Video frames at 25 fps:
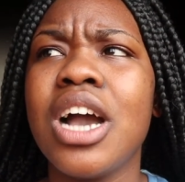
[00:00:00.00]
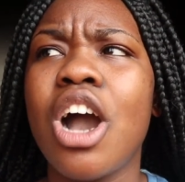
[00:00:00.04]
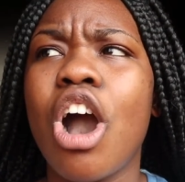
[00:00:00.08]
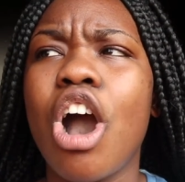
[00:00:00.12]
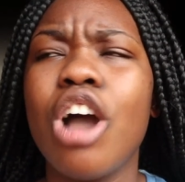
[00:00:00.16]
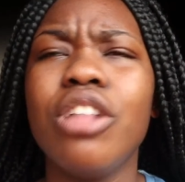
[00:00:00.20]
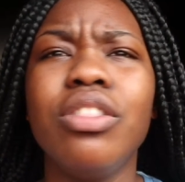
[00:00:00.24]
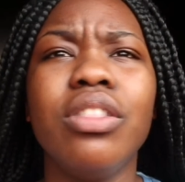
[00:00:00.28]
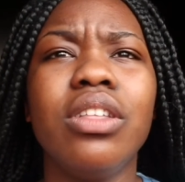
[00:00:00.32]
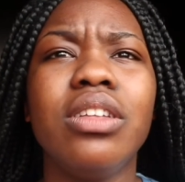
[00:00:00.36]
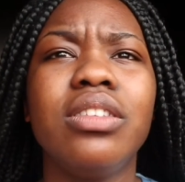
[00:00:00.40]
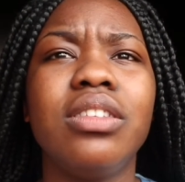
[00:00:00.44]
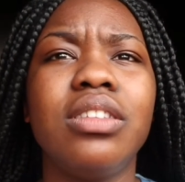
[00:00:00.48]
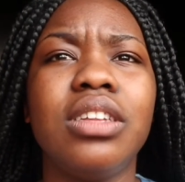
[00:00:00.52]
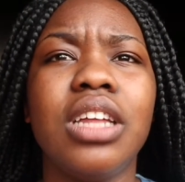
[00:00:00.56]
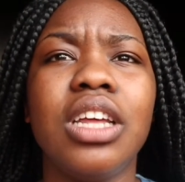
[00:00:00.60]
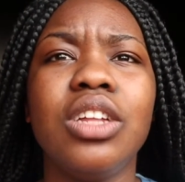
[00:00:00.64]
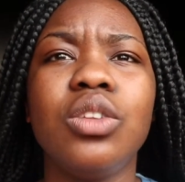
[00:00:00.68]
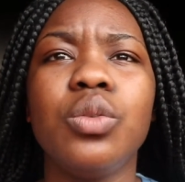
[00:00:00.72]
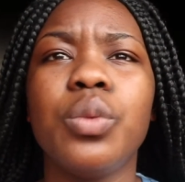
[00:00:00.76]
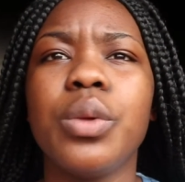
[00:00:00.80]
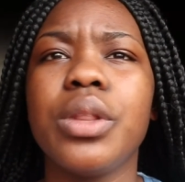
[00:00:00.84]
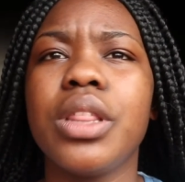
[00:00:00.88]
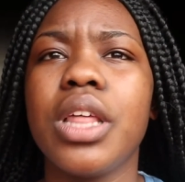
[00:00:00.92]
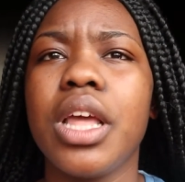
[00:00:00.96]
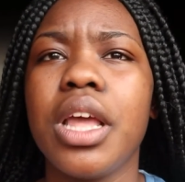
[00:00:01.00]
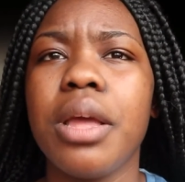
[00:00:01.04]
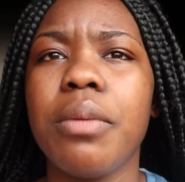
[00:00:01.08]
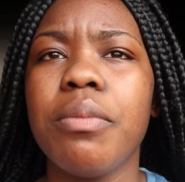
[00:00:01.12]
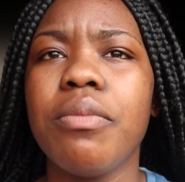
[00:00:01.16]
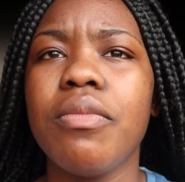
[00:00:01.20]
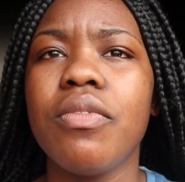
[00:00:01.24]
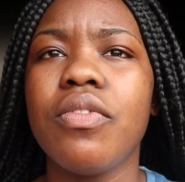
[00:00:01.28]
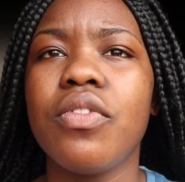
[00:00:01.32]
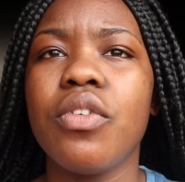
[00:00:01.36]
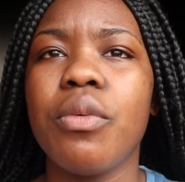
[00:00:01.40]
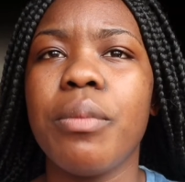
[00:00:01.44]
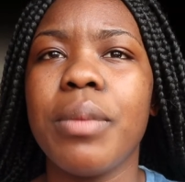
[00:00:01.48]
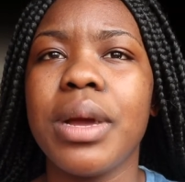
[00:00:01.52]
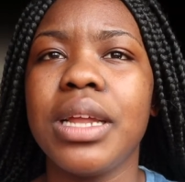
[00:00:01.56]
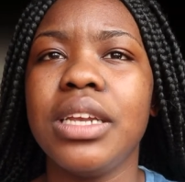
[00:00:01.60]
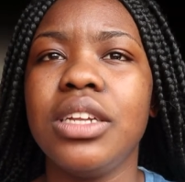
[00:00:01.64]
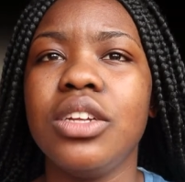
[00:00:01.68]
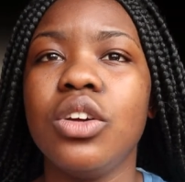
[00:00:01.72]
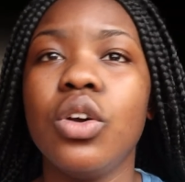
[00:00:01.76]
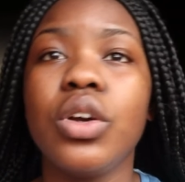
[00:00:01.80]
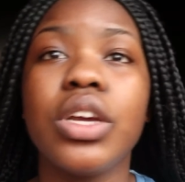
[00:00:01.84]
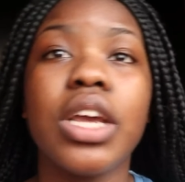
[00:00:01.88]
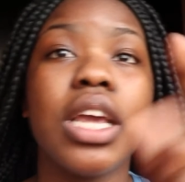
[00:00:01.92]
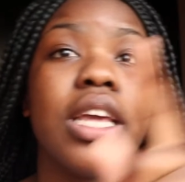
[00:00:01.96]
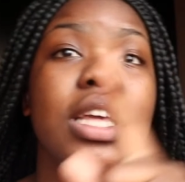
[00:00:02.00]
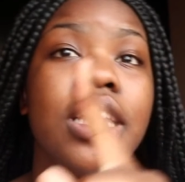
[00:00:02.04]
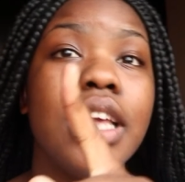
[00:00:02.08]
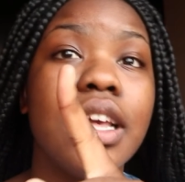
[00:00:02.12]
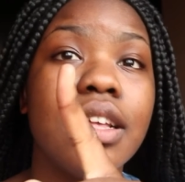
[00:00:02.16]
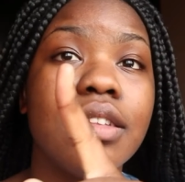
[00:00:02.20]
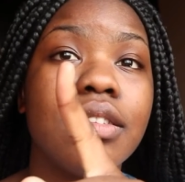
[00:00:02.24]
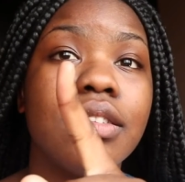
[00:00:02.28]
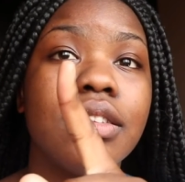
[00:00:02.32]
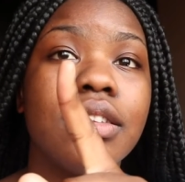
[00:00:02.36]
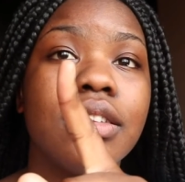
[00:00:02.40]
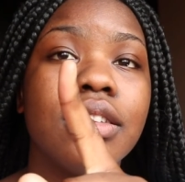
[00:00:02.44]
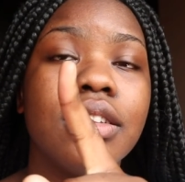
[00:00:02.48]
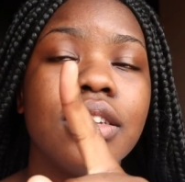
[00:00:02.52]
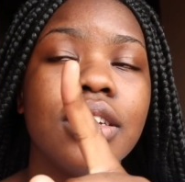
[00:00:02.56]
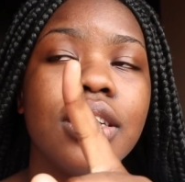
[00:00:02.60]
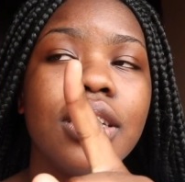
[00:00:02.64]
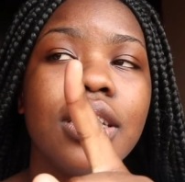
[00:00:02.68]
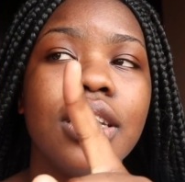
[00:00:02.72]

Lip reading: on this date with him for money. Okay, yes.